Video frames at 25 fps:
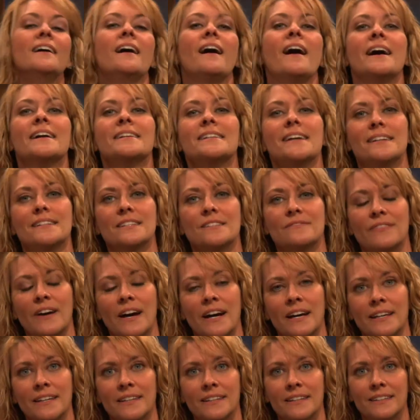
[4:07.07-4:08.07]

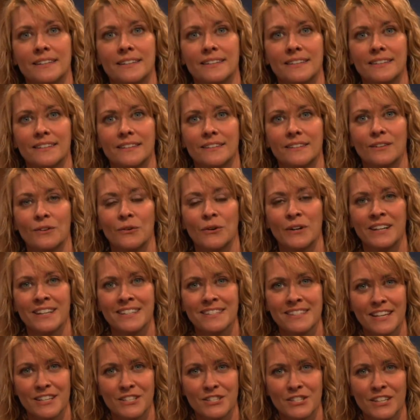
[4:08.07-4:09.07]
identify
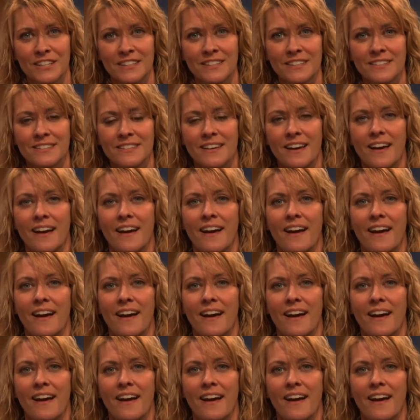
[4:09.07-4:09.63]
organizations,